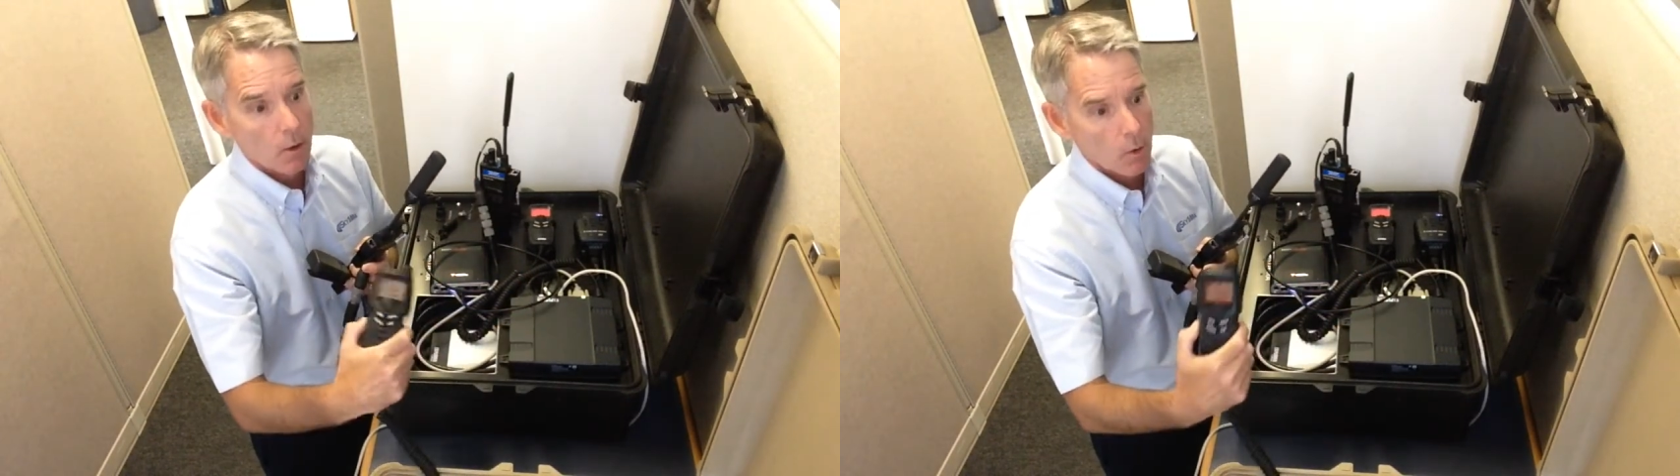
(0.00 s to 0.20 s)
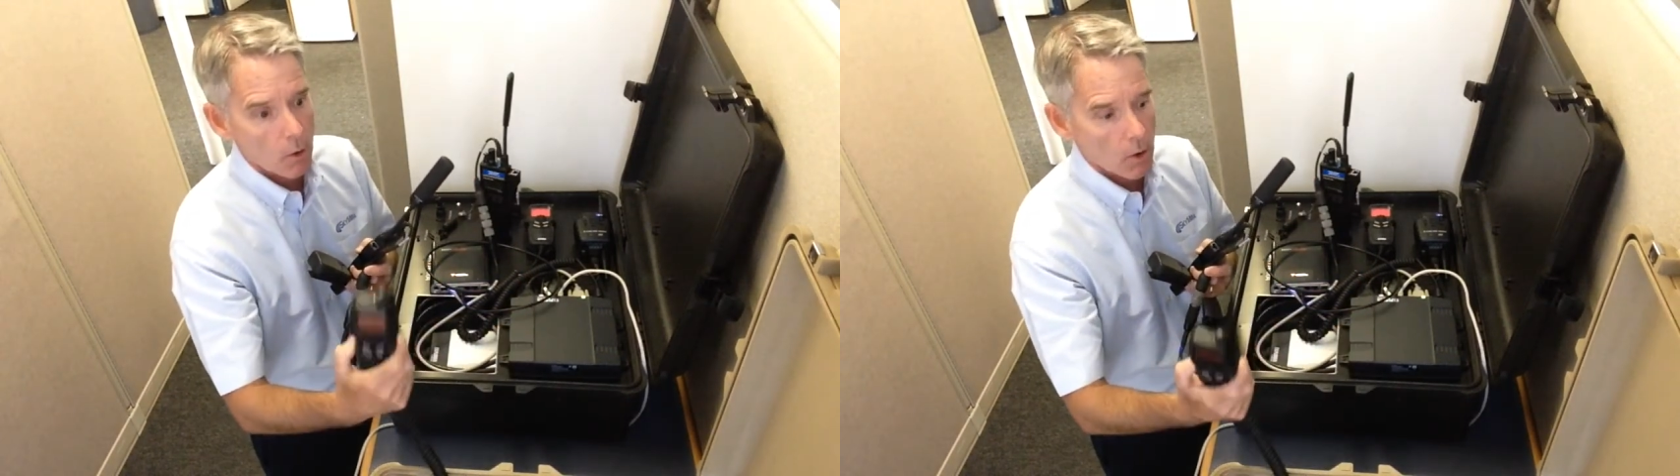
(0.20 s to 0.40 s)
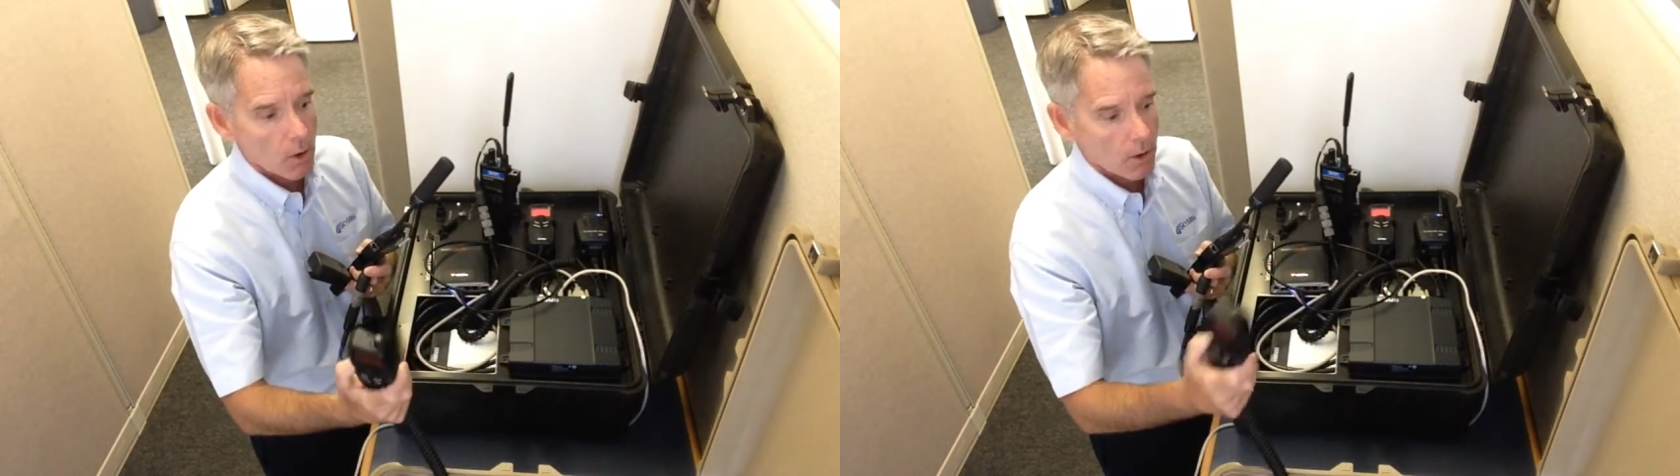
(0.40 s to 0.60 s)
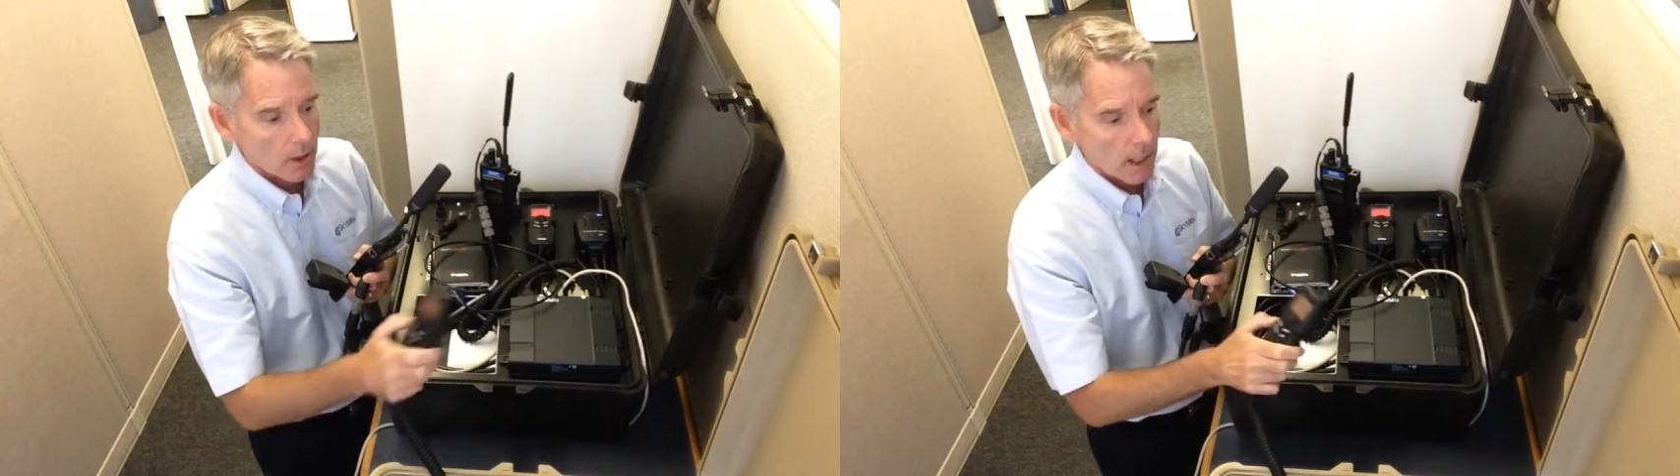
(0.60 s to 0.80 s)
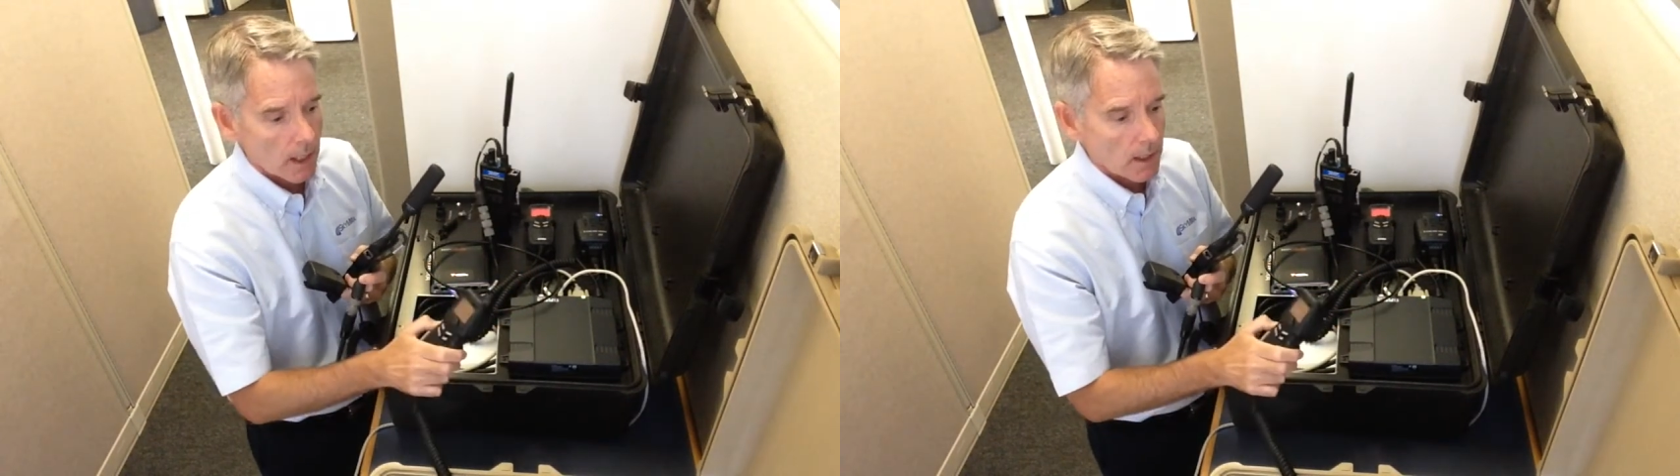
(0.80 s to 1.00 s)
or
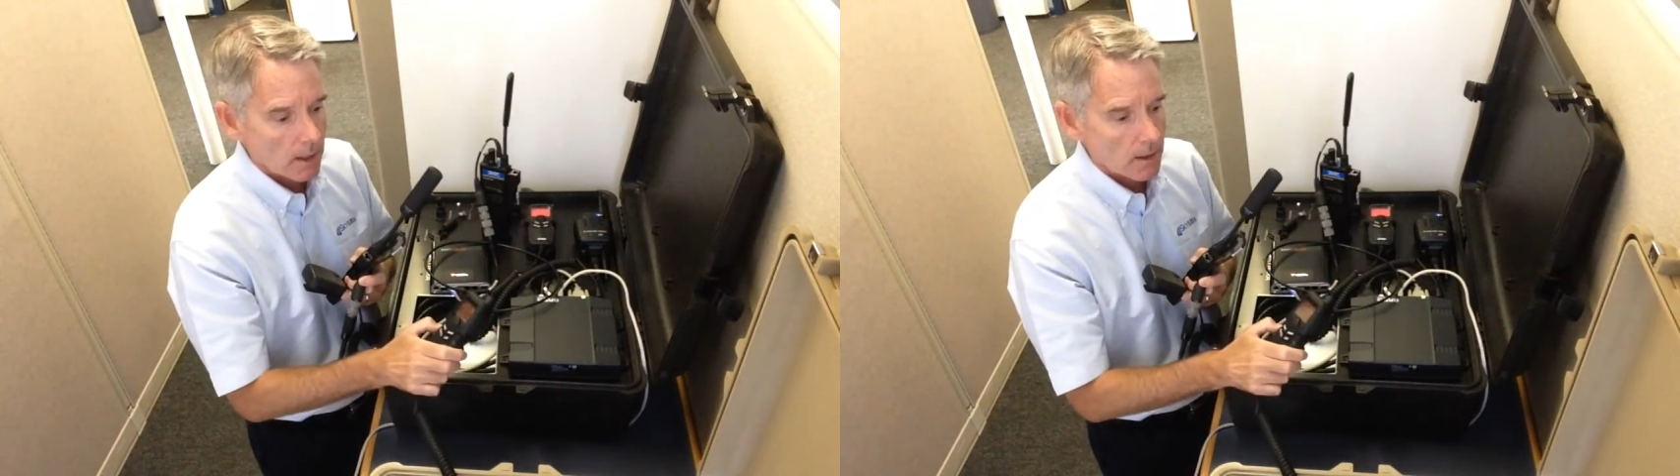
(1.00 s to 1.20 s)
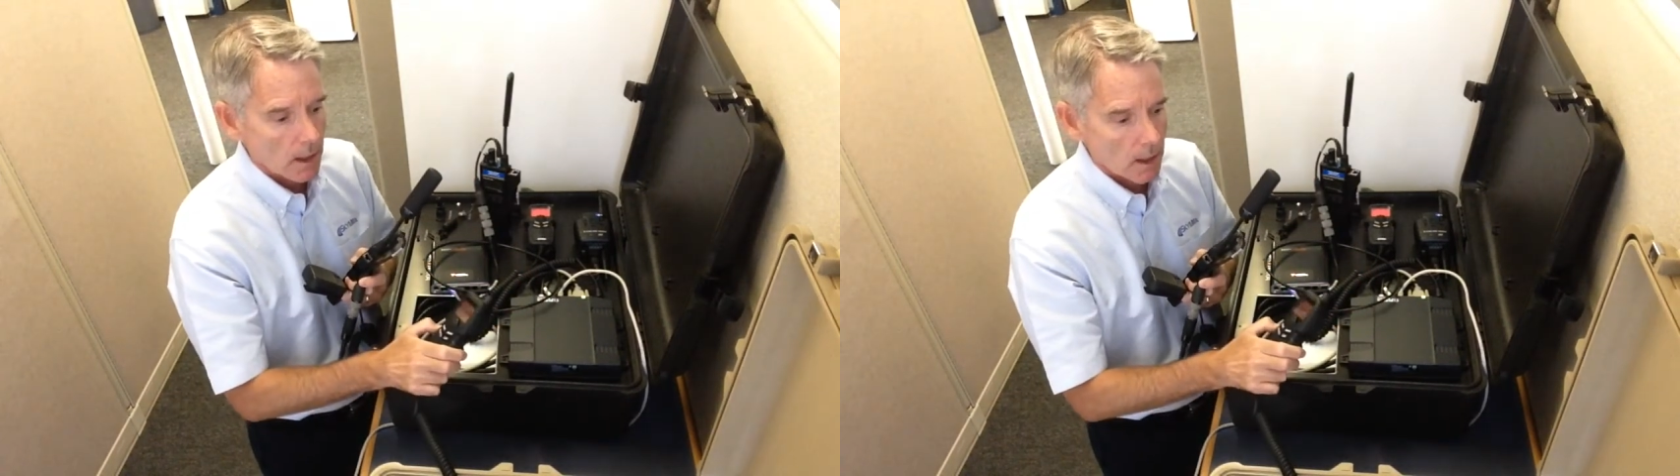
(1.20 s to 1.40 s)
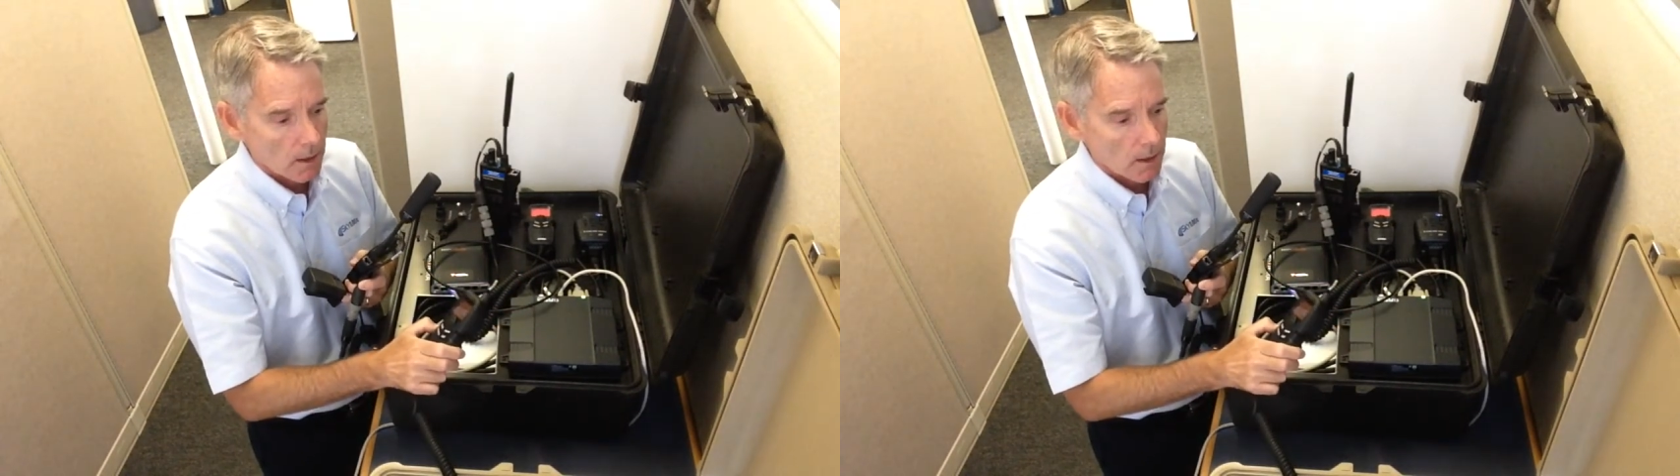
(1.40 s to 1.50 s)
a uh,